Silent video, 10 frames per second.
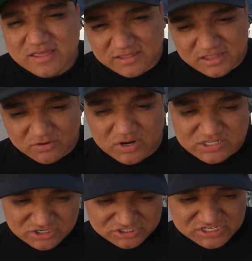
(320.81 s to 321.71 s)
The other one
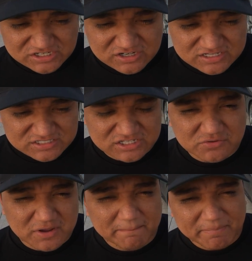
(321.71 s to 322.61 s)
is your send your ECU
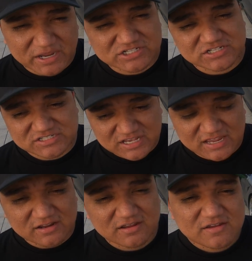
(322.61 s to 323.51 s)
in. Bench is
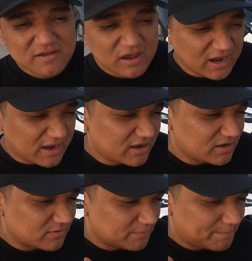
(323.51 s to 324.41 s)
send,
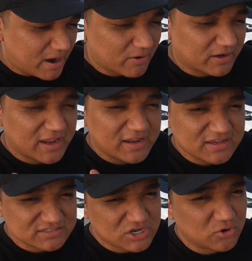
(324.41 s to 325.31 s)
Powergate
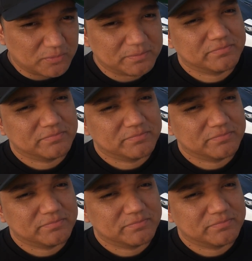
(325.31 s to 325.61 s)
is home.